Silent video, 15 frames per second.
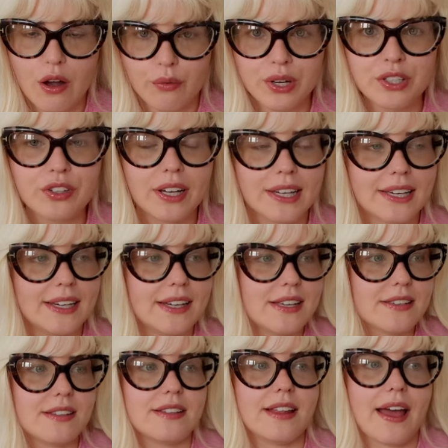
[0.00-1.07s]
I went to IKEA
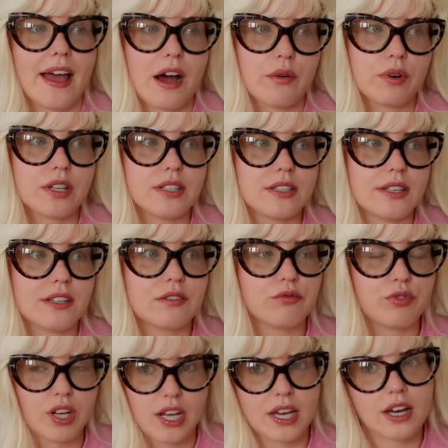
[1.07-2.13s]
yesterday. I was
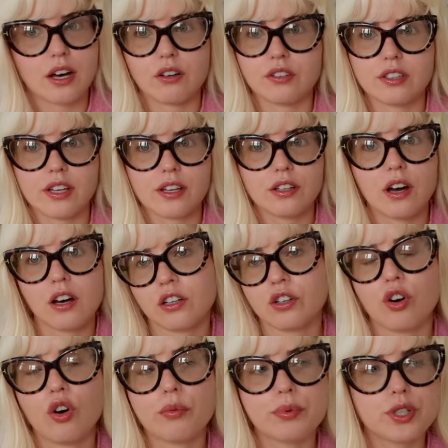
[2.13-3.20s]
checking out the
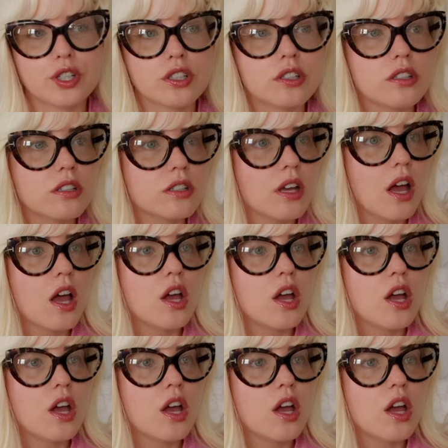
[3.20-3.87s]
other options,